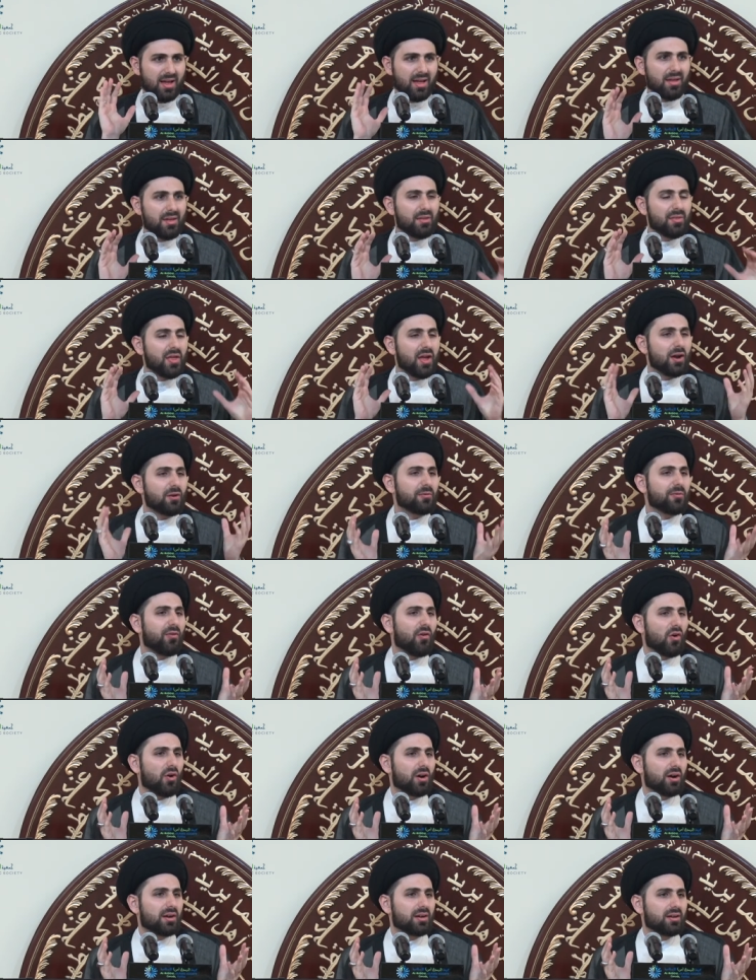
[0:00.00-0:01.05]

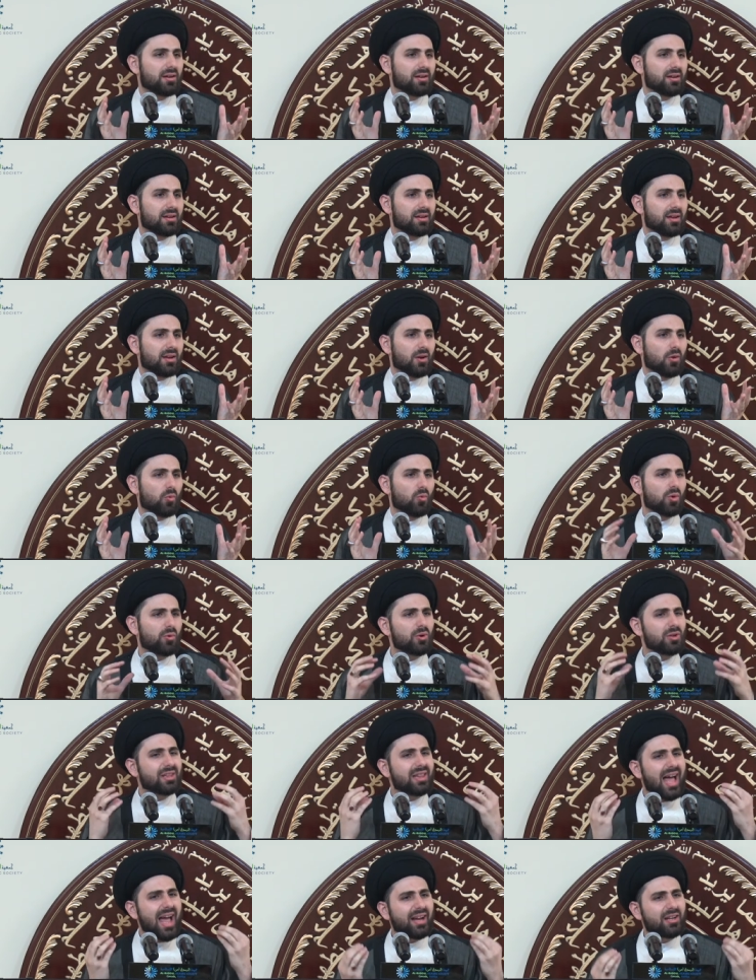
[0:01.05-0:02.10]
Therefore, we
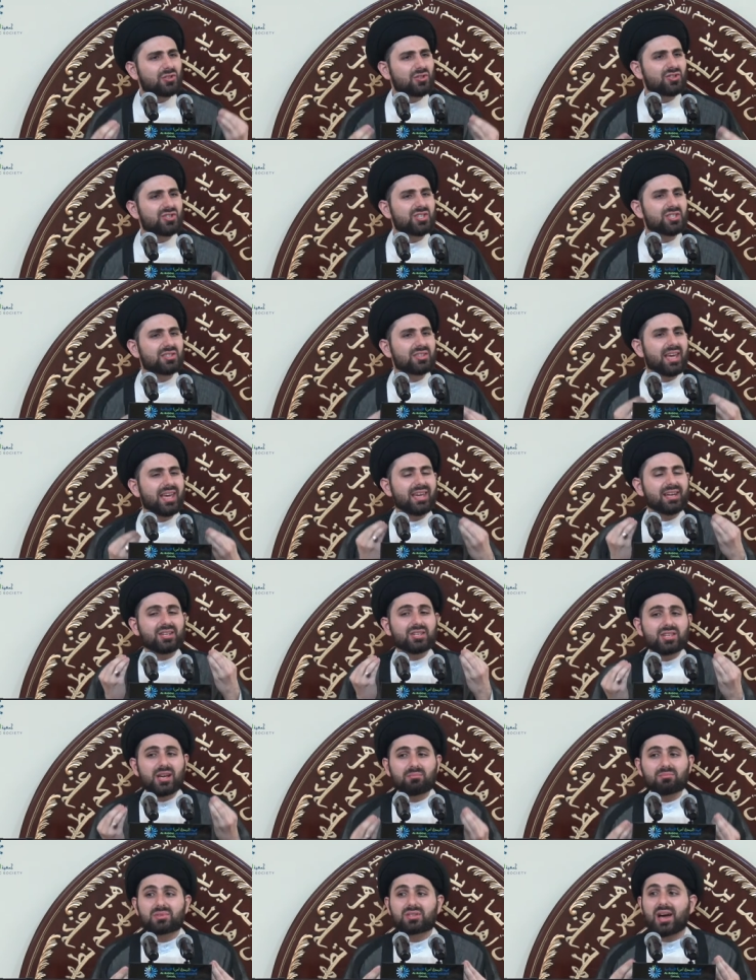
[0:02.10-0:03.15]
would like to take
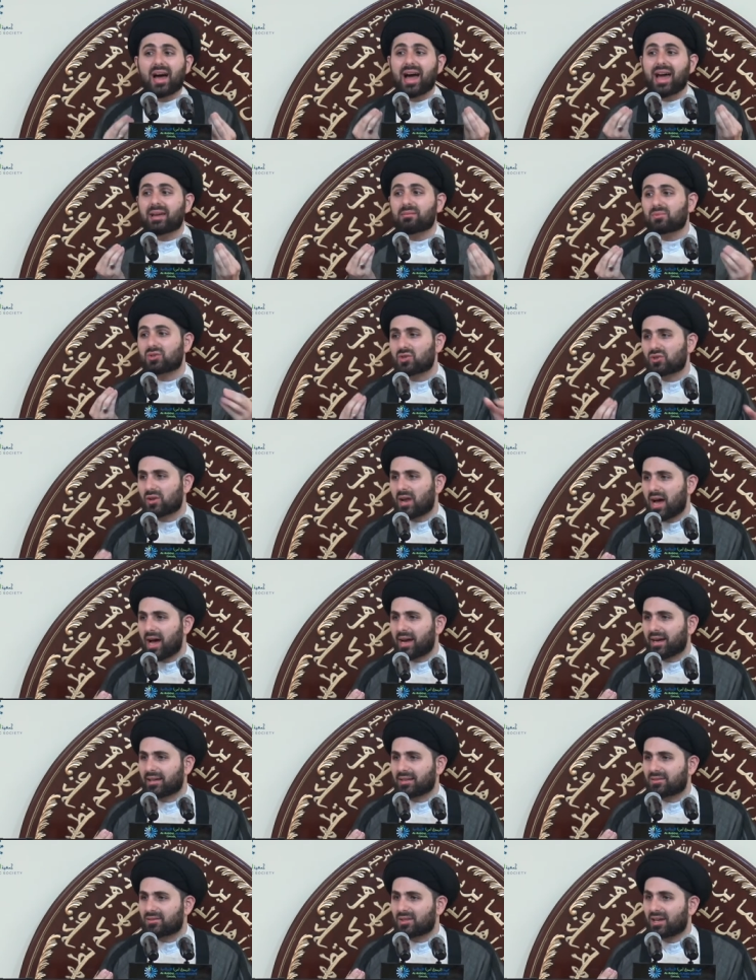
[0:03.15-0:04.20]
some time
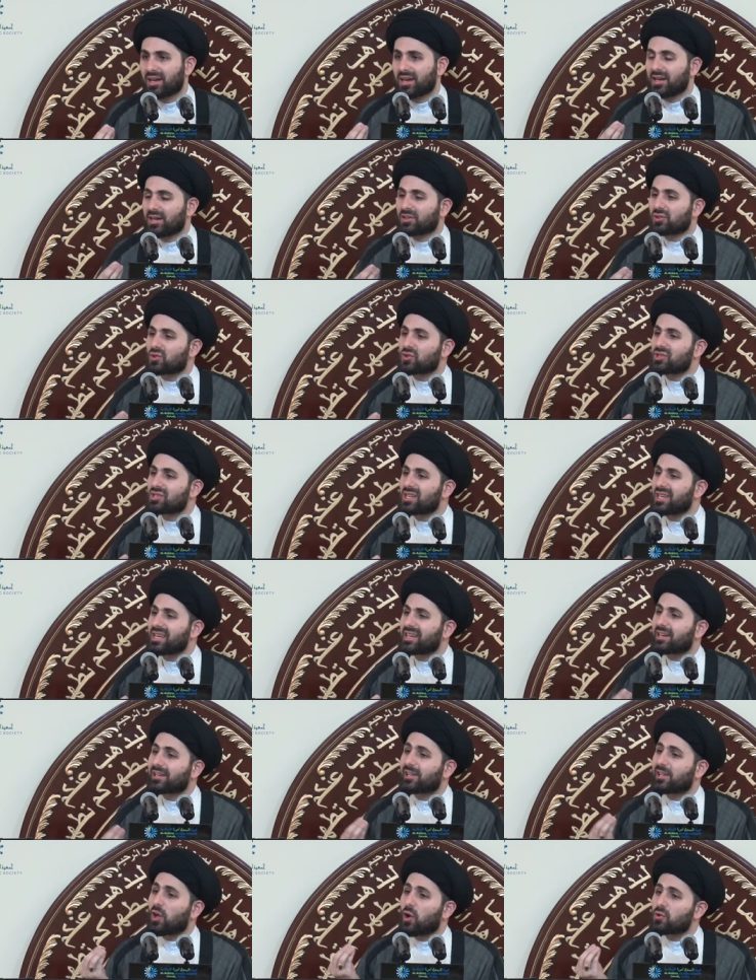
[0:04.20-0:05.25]
tonight to see
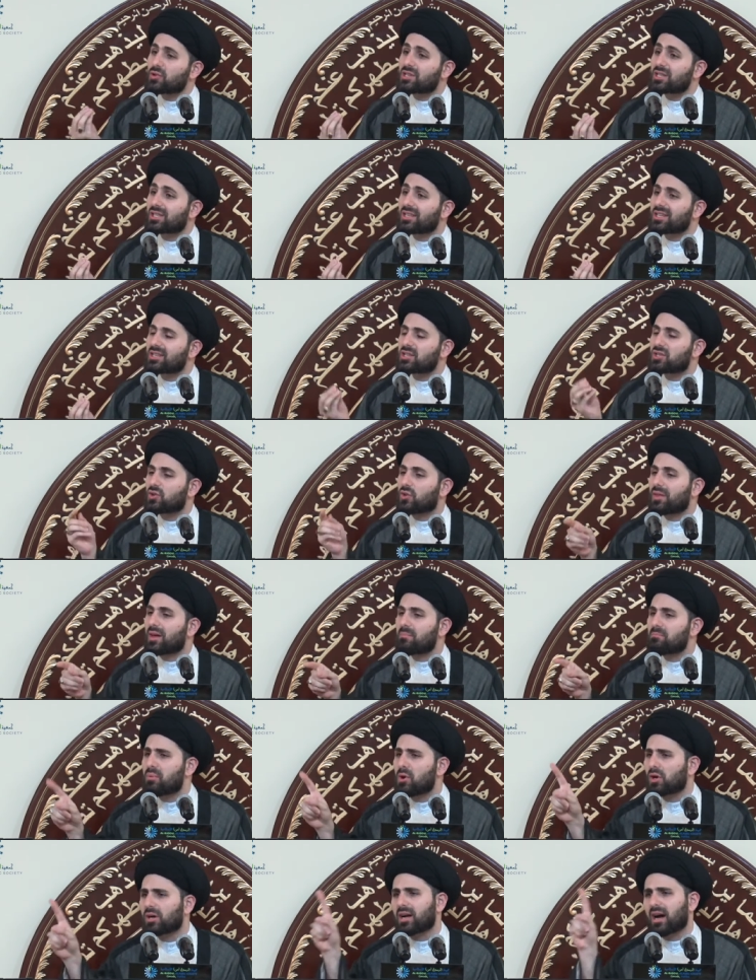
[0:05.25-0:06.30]
closeness to the
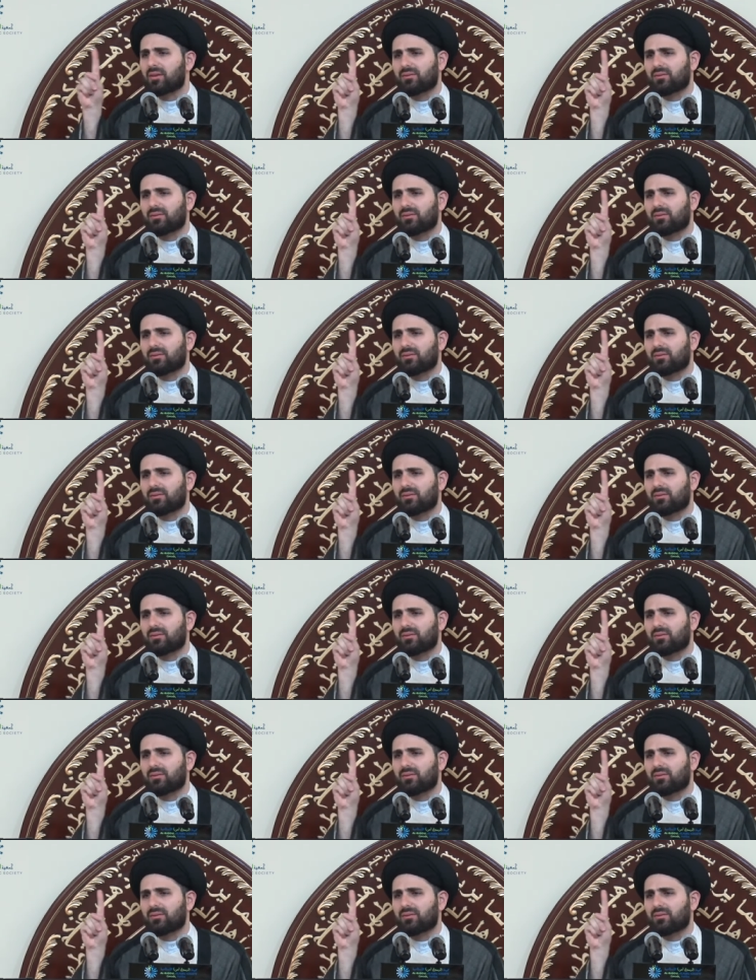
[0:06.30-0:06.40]
book of